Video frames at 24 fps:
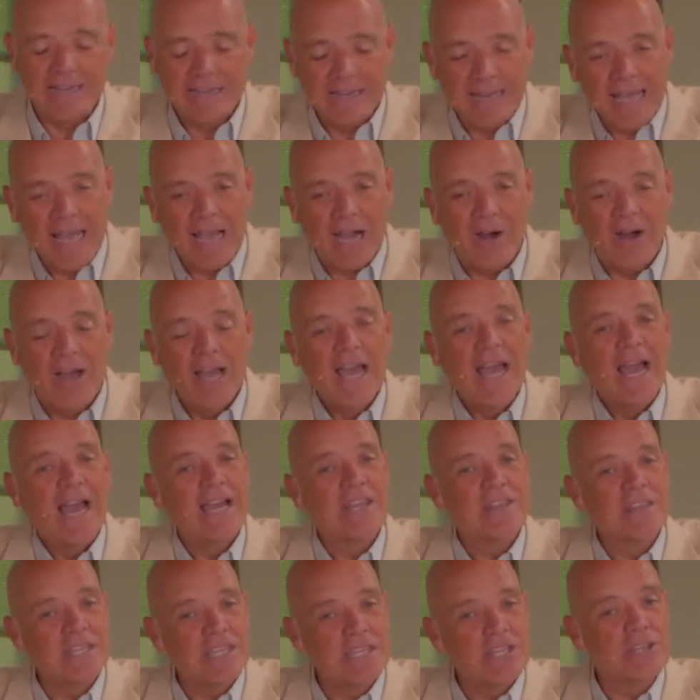Now, I
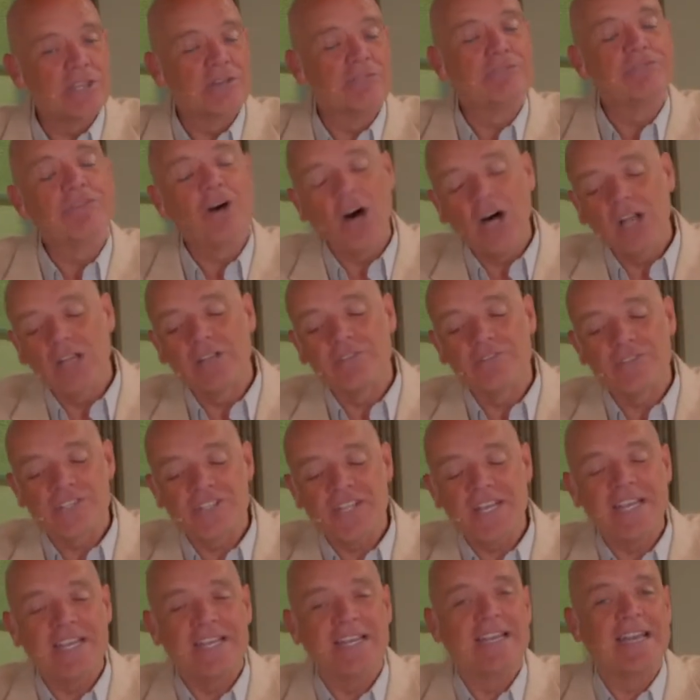think the fall of
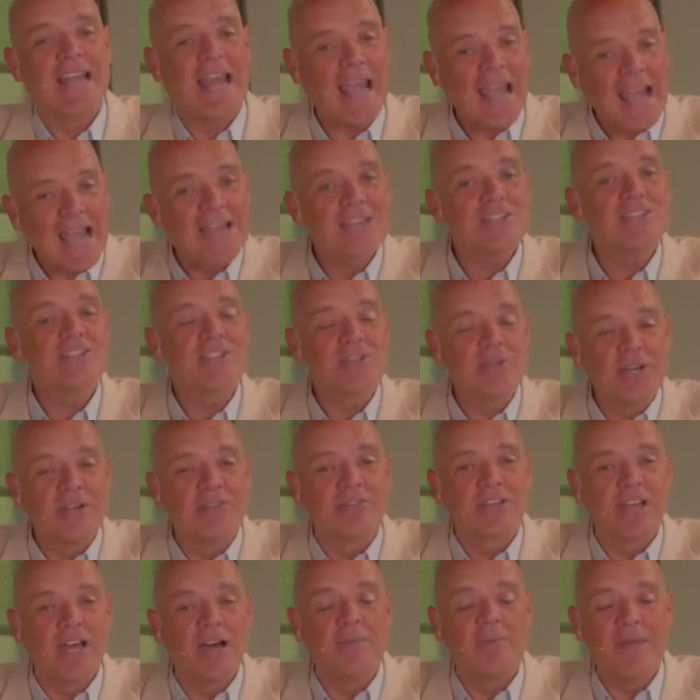Satan has to have
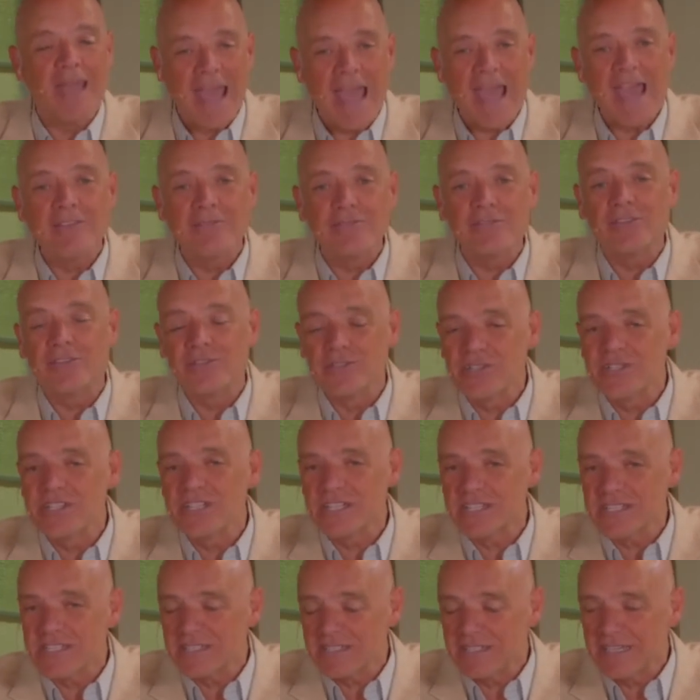come after the
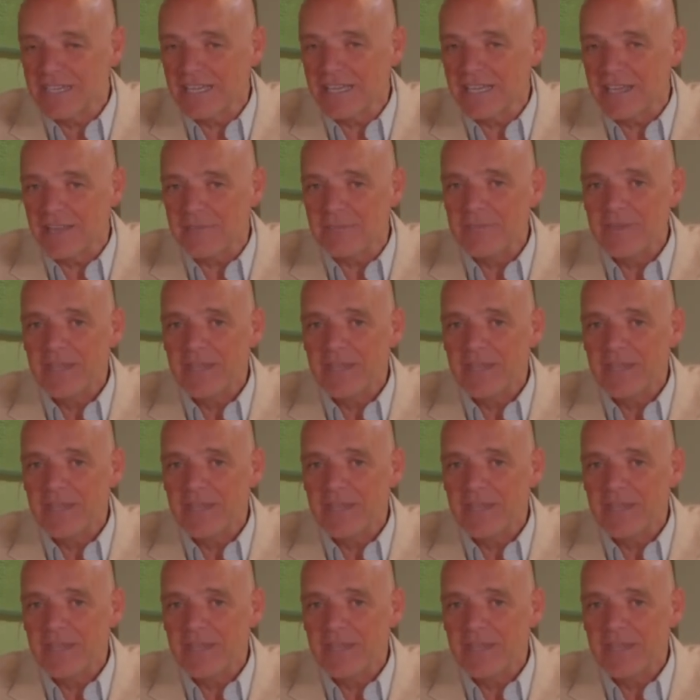sixth day